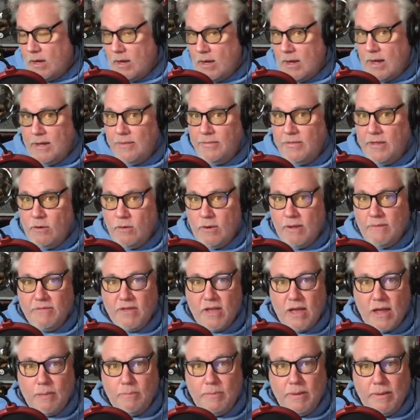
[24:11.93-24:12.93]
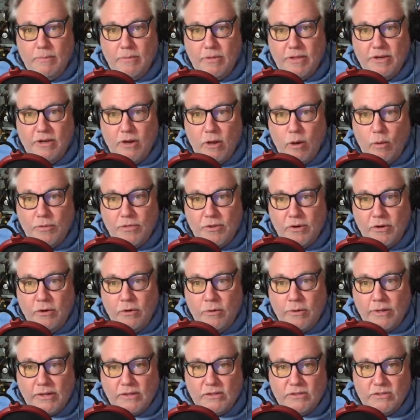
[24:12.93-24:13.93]
And they don't have the kind of people that know what they're
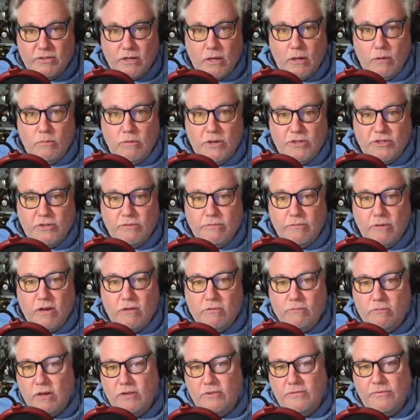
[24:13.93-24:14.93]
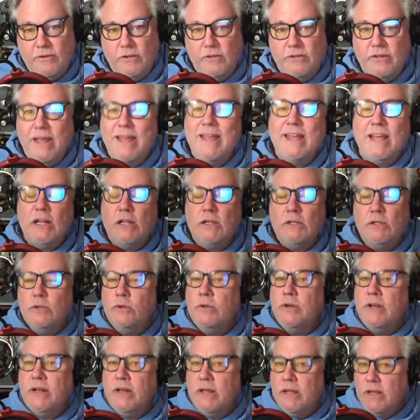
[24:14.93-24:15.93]
doing. So Richard Rushfield
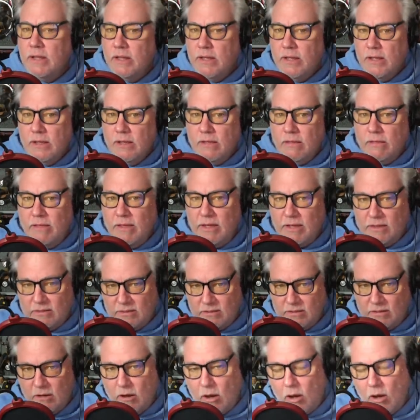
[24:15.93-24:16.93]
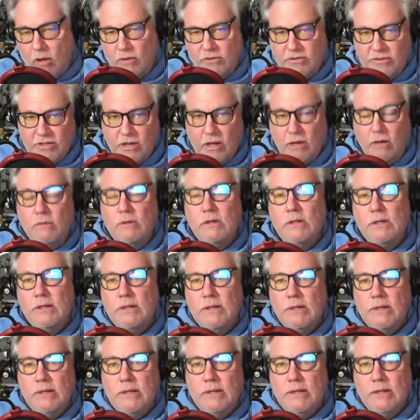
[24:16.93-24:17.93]
included this also
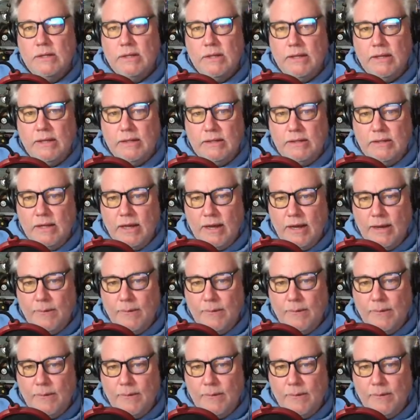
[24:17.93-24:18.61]
in